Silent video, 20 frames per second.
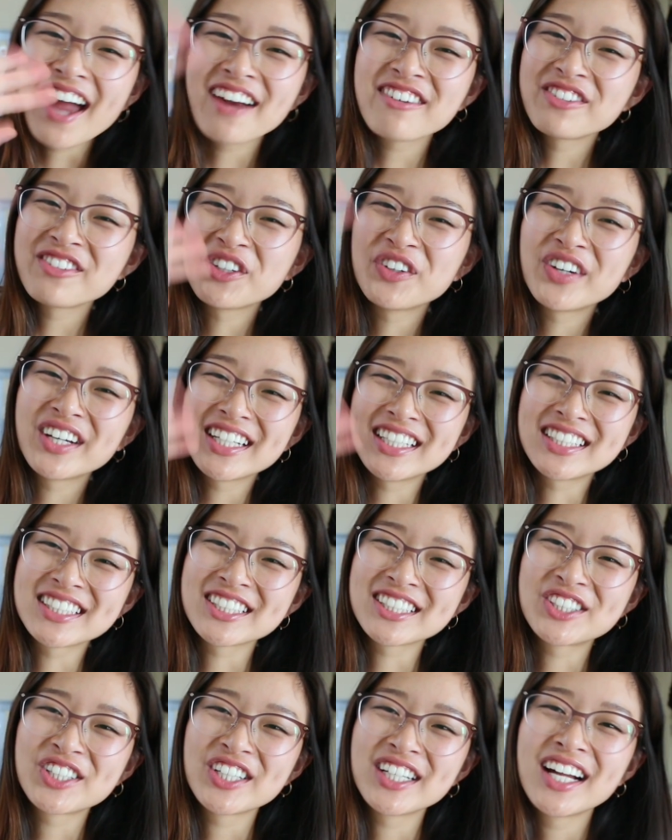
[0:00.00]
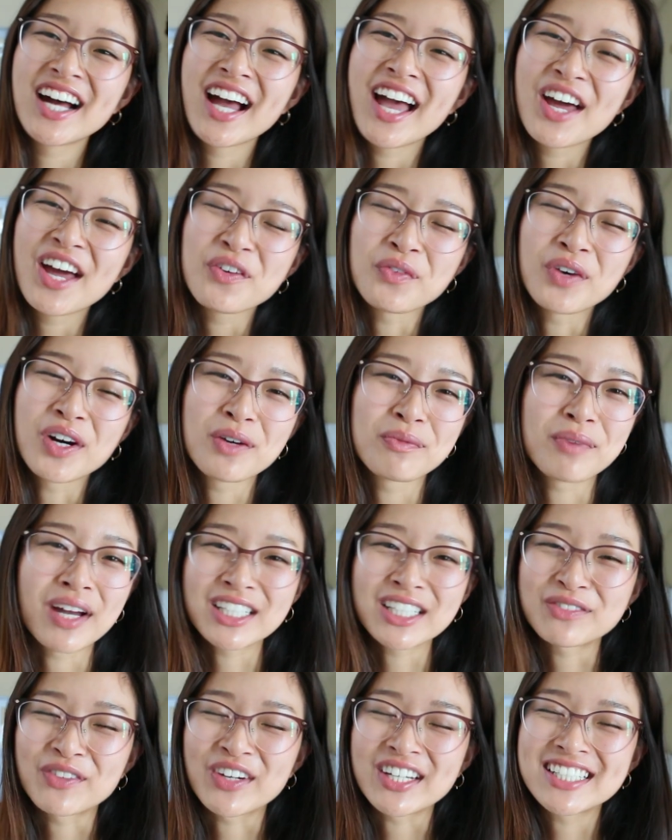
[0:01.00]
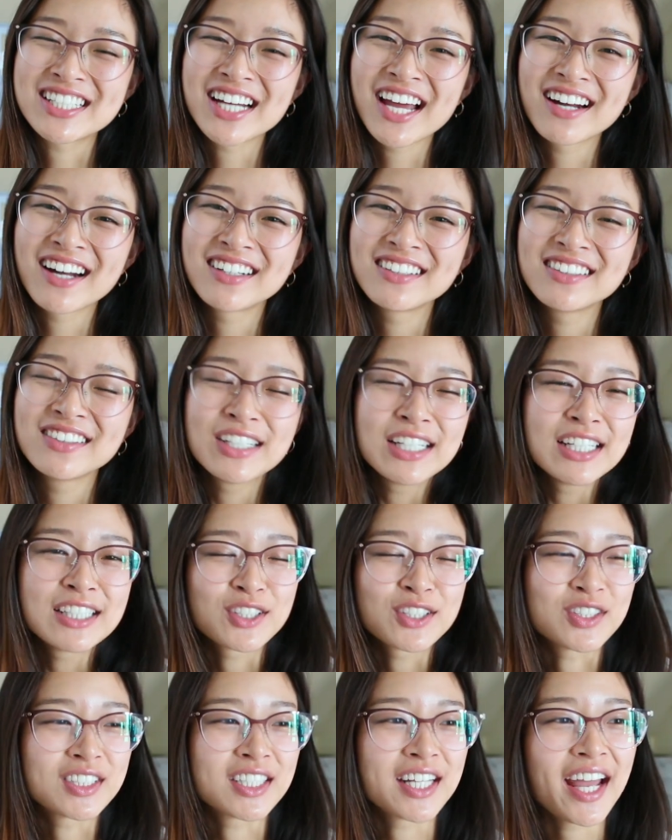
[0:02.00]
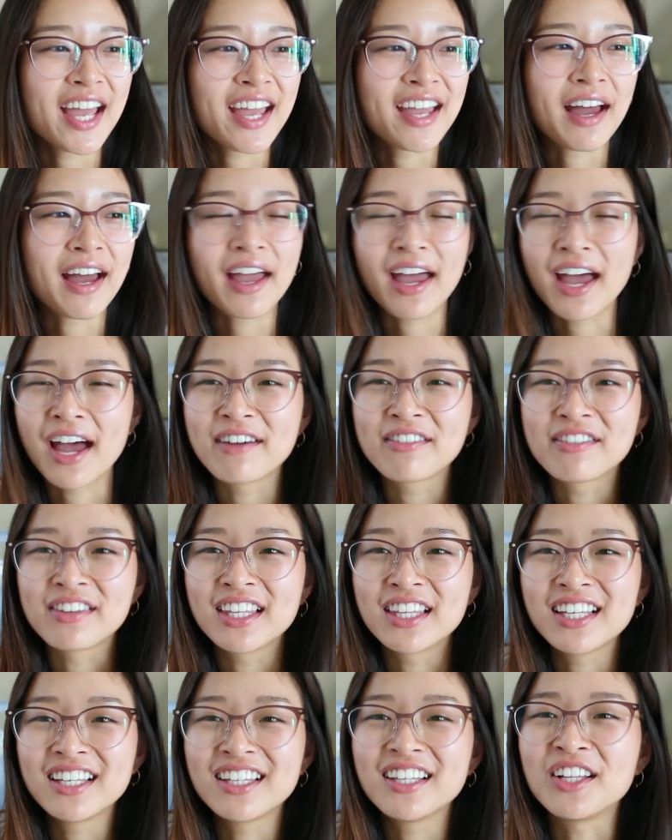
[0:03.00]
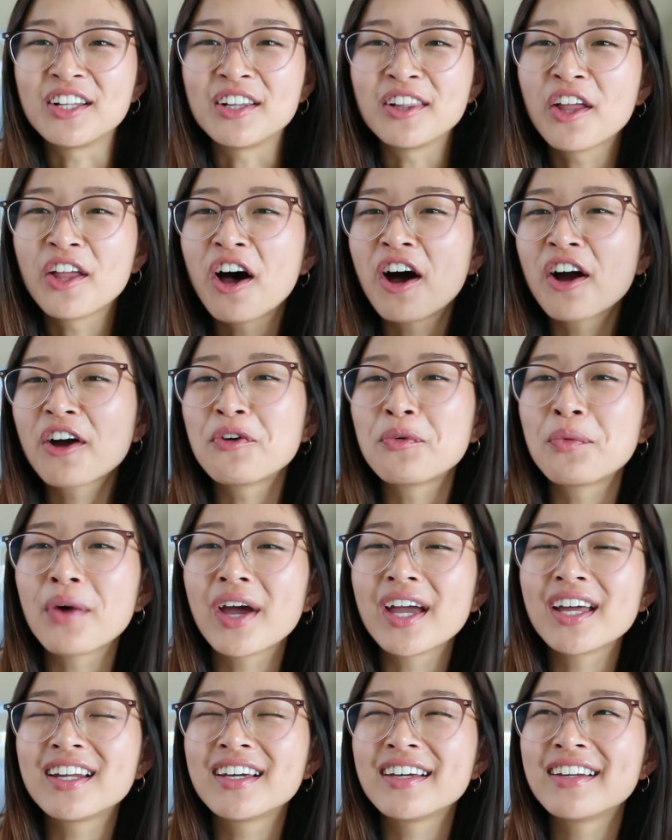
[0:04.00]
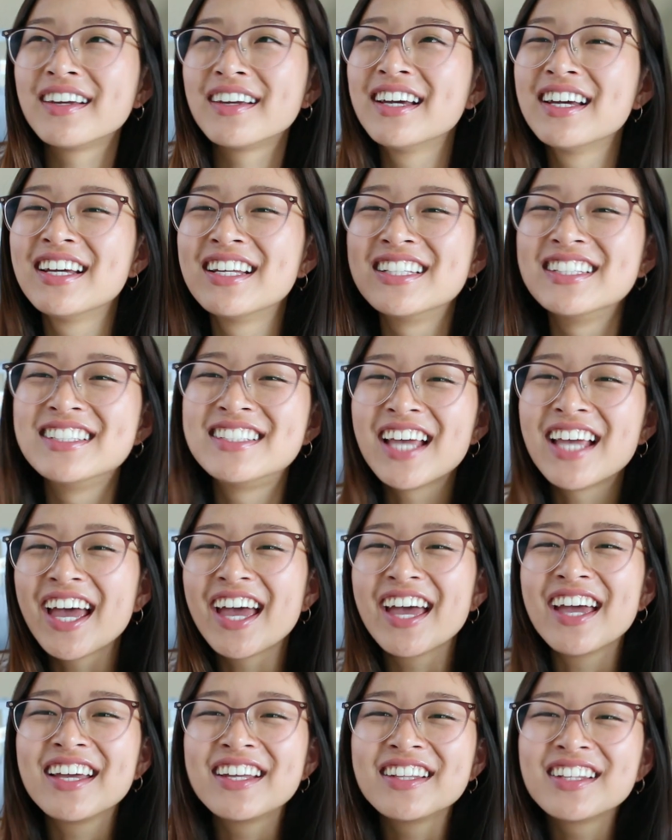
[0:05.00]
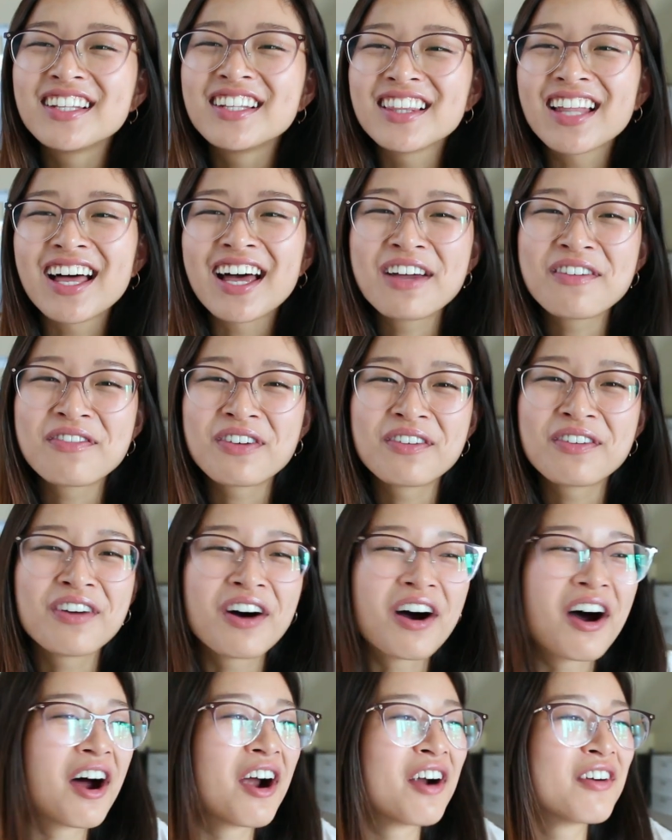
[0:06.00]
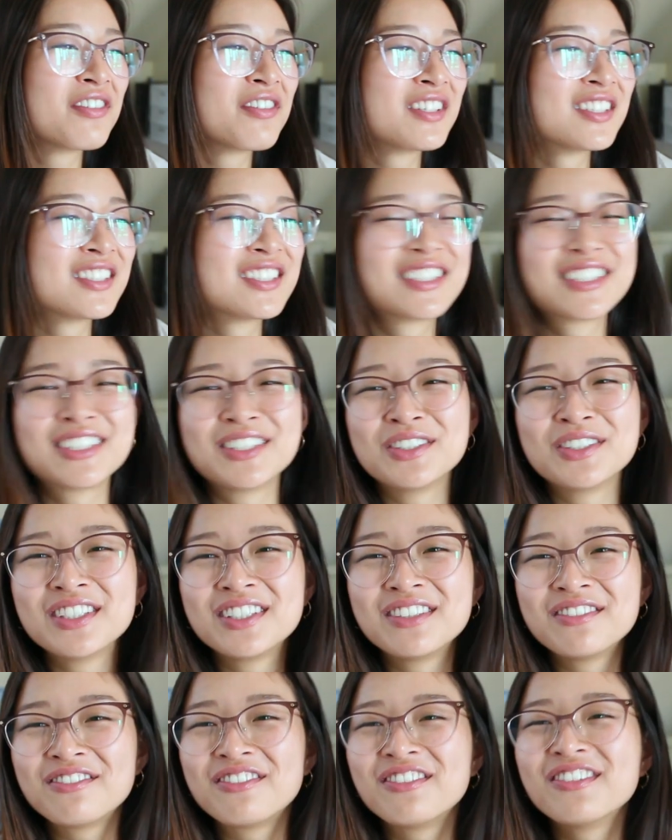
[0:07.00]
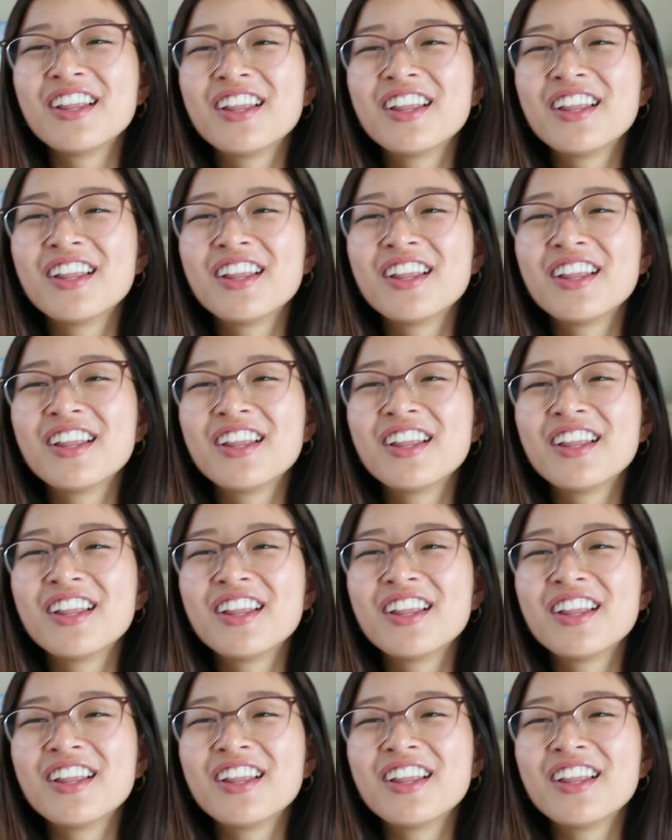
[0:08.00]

Hi everyone, it's Katrina and welcome back to my channel. So today I have the long-awaited day in the life of a Harvard student